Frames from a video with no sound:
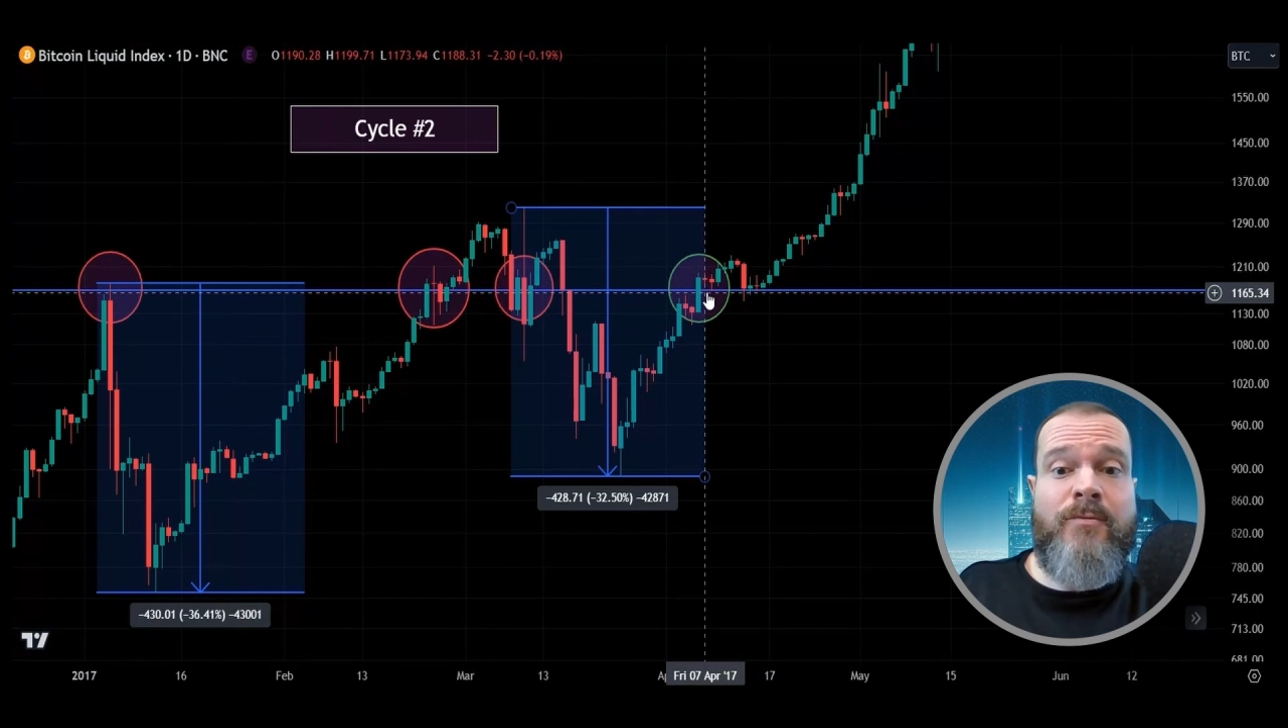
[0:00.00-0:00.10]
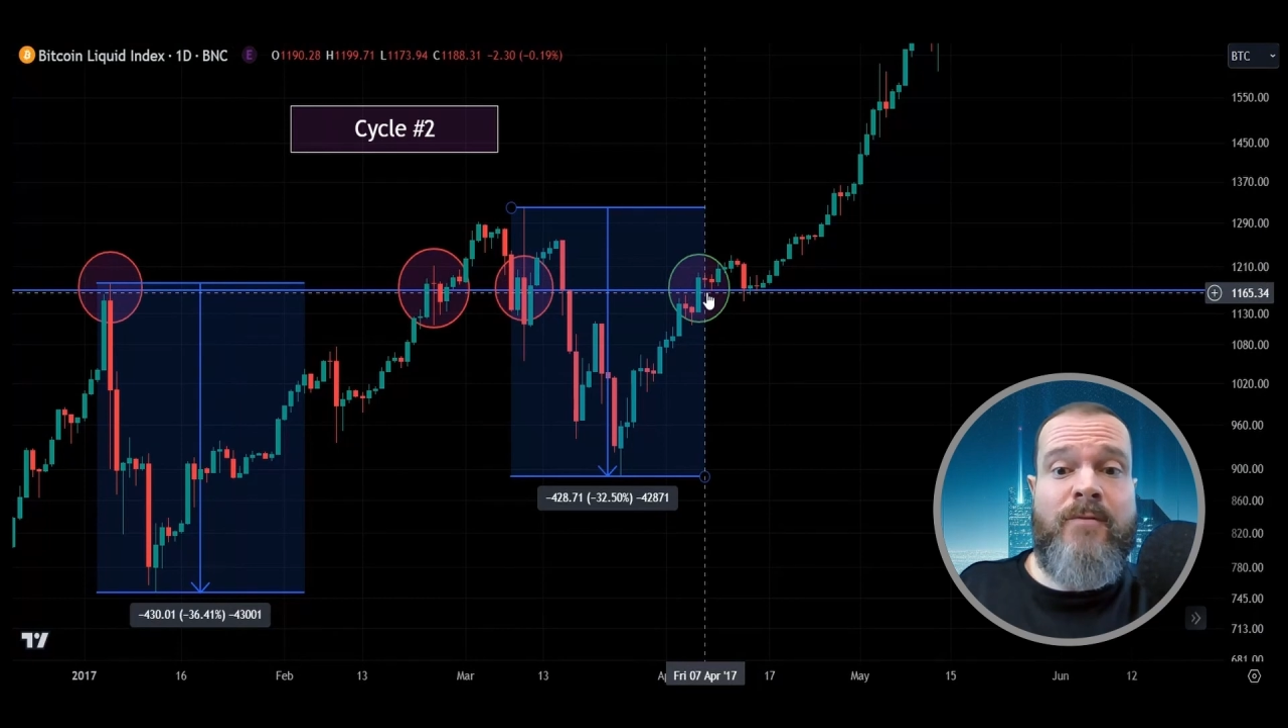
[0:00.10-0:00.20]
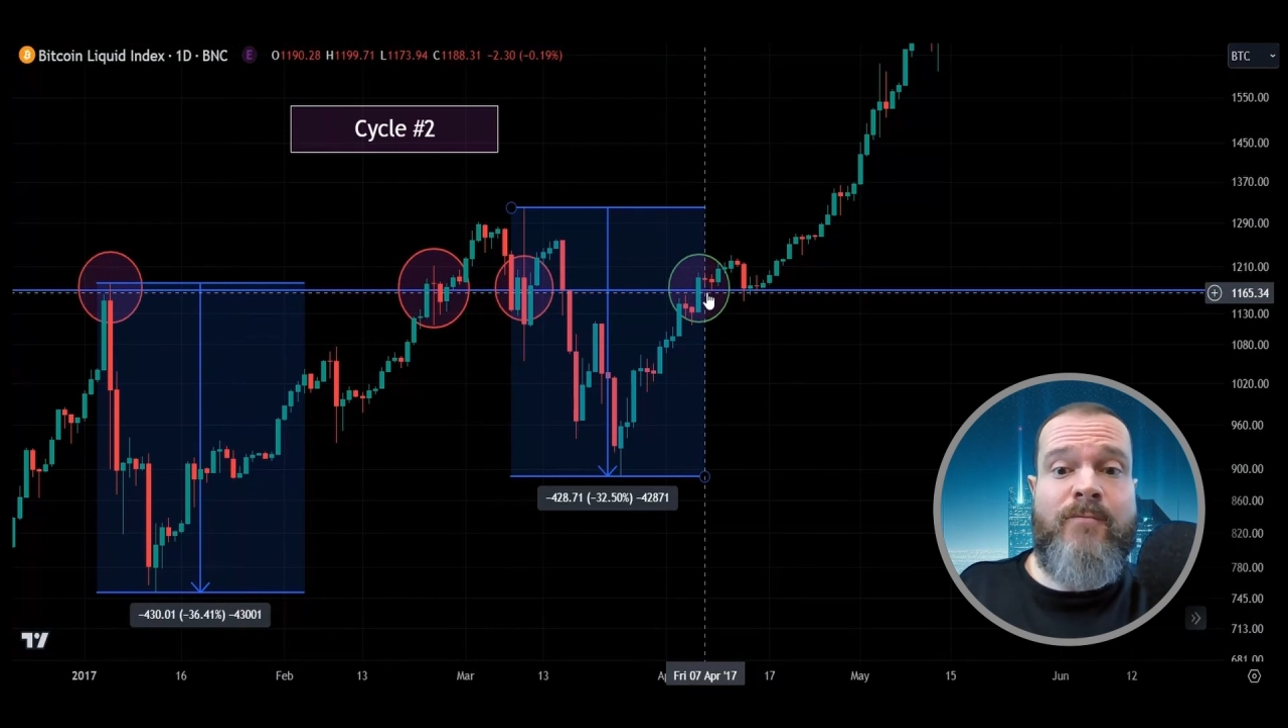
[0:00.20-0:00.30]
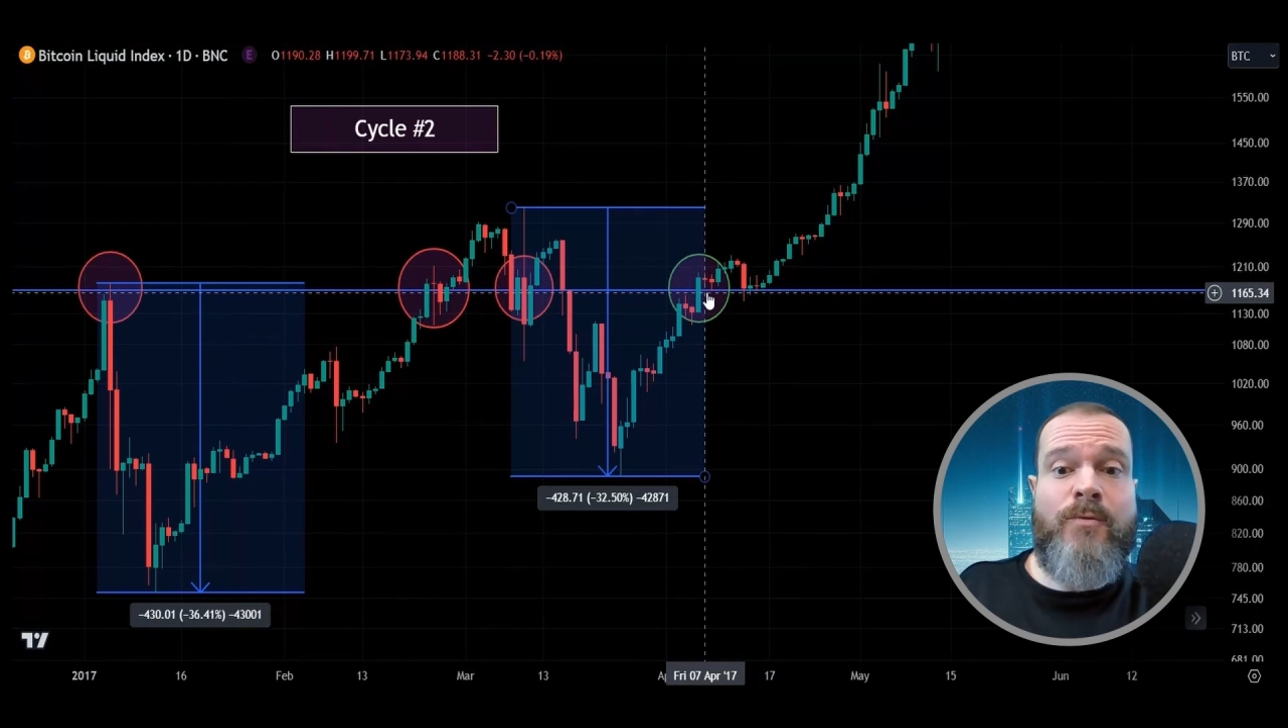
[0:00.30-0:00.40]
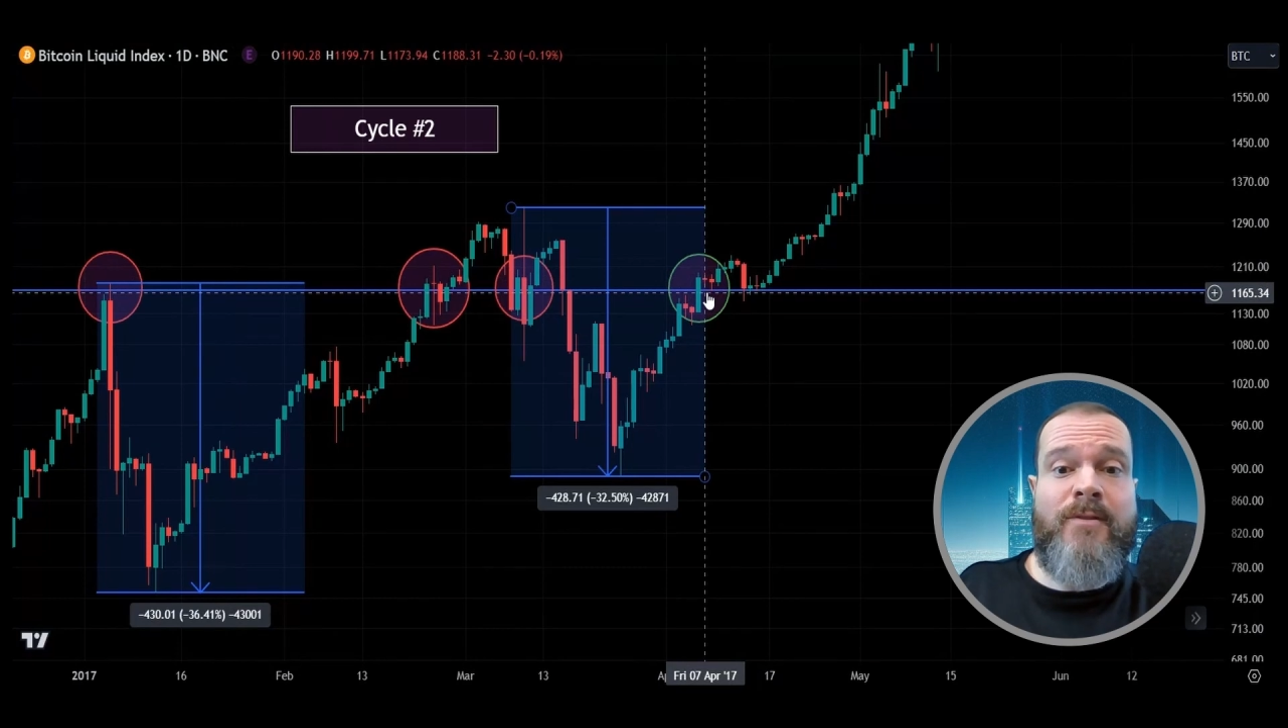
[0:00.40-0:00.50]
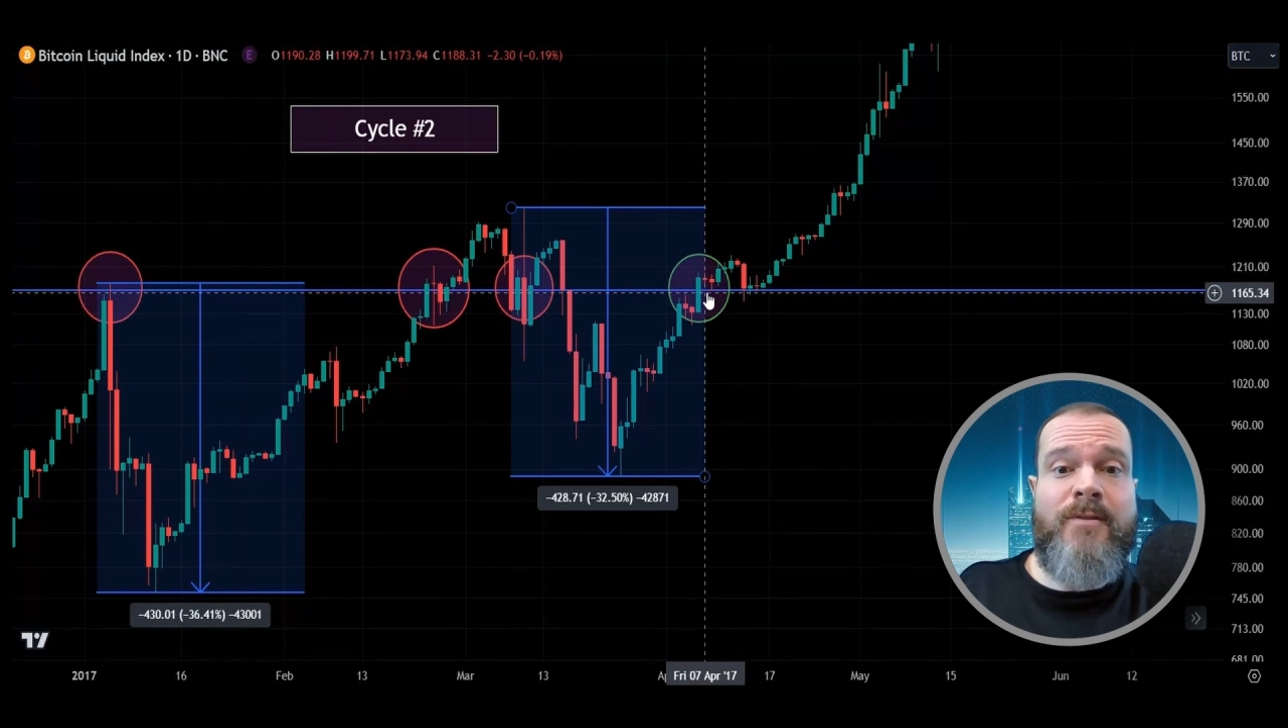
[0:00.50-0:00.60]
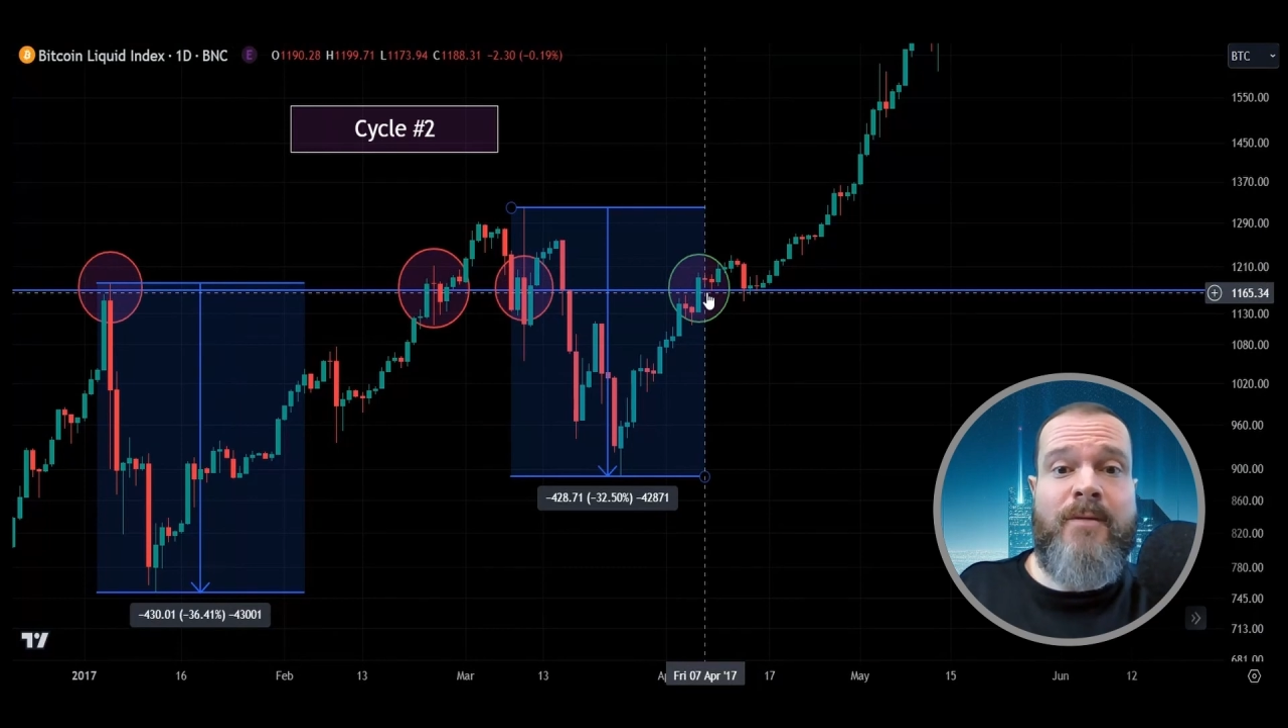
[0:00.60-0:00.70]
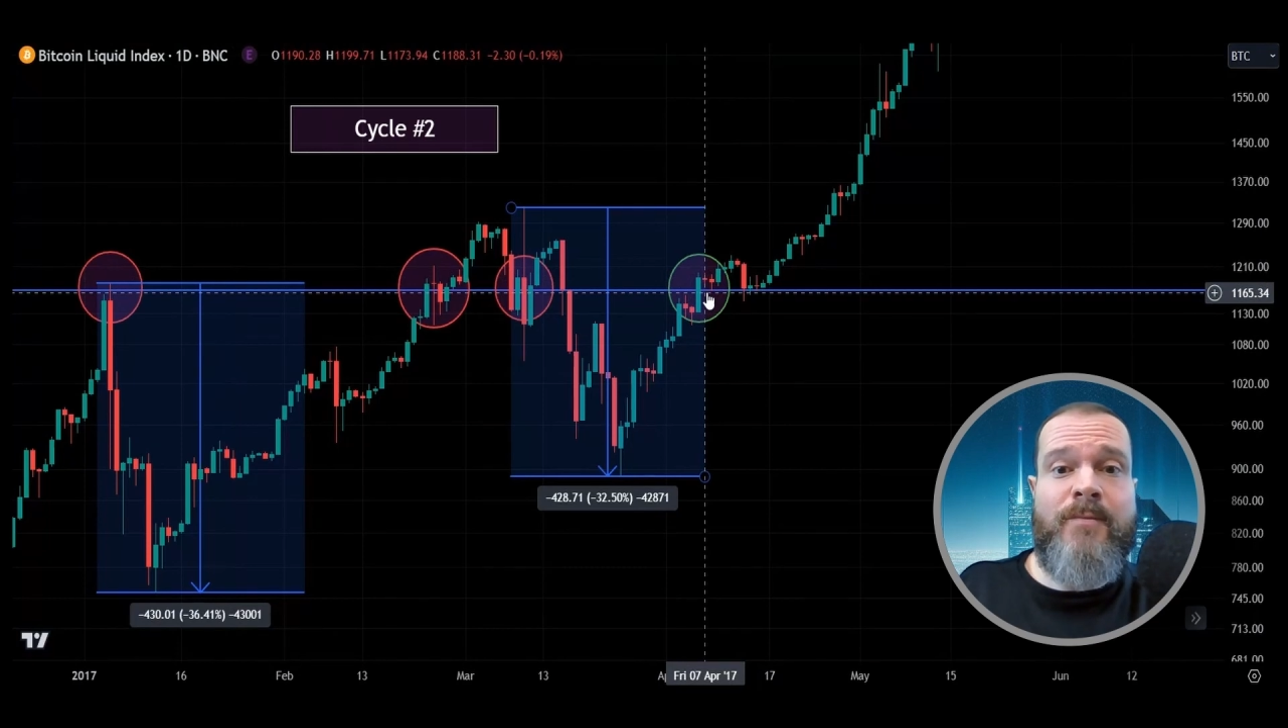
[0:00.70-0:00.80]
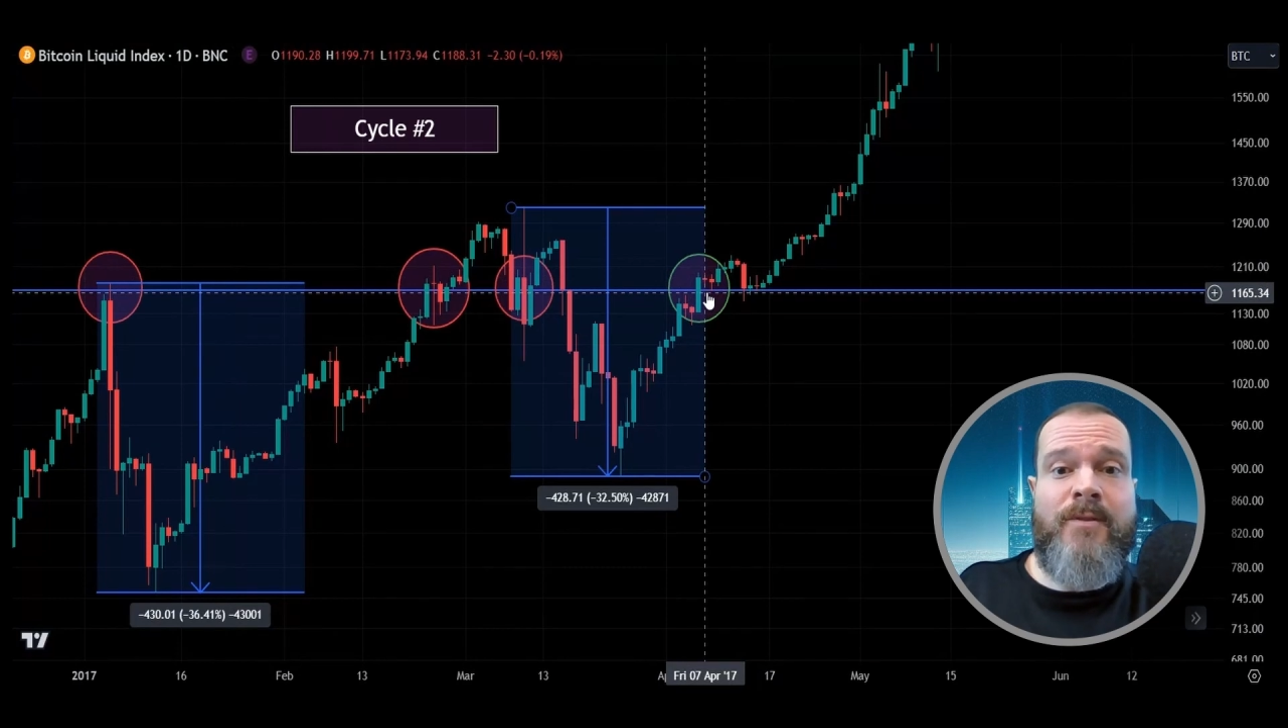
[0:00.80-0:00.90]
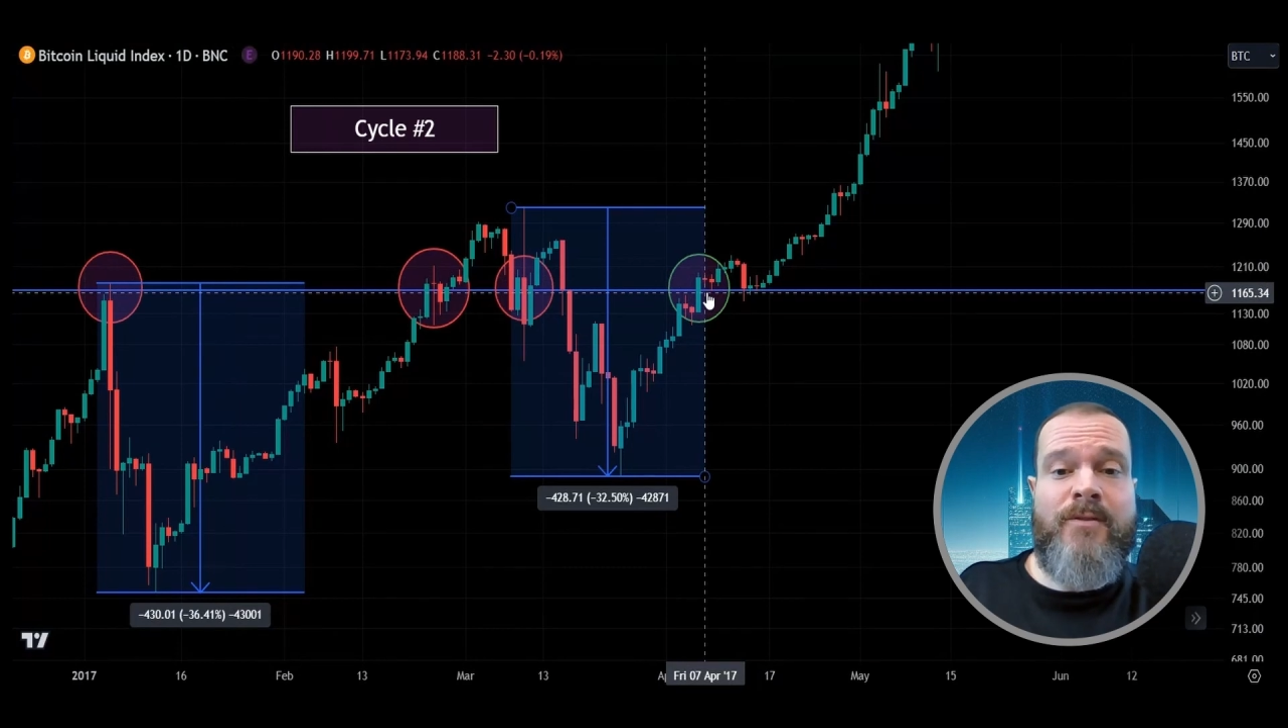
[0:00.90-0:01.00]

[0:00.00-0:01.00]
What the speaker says: on the fourth attempt in